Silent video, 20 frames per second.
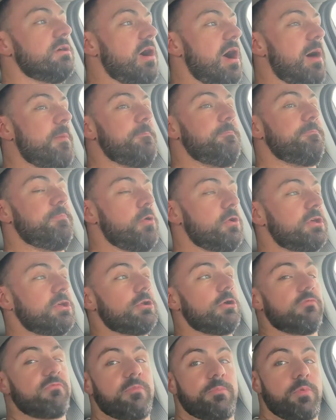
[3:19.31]
I'm putting it
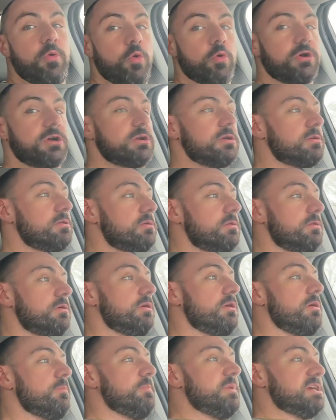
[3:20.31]
over pork
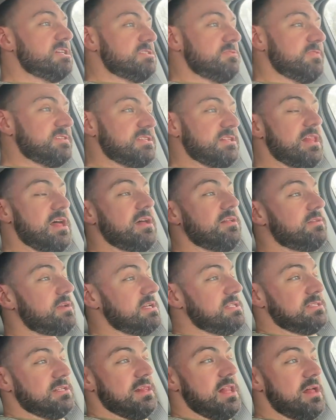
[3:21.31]
because of it's a
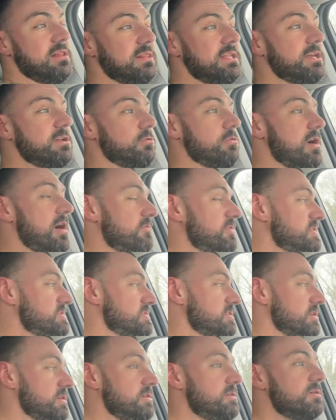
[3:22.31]
lot leaner,
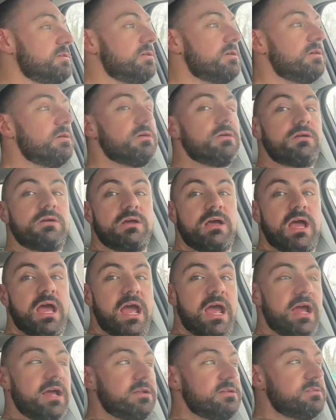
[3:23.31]
obviously,
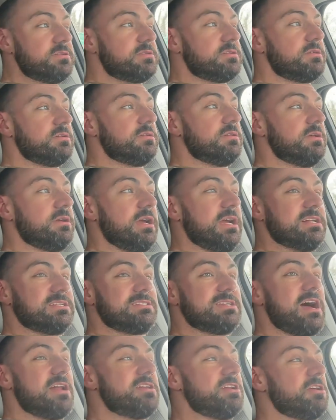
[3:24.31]
and it's
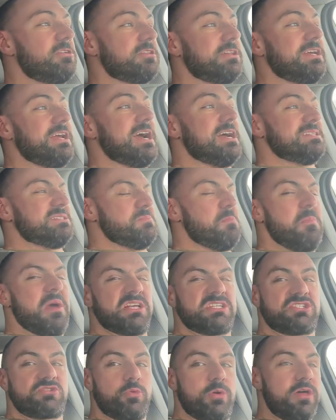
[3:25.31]
not nearly as
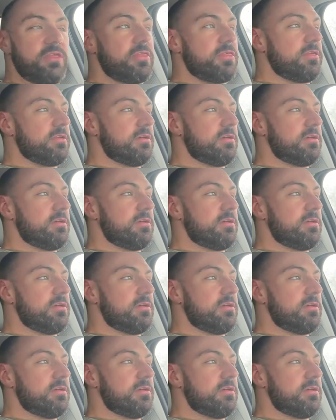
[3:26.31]
messed with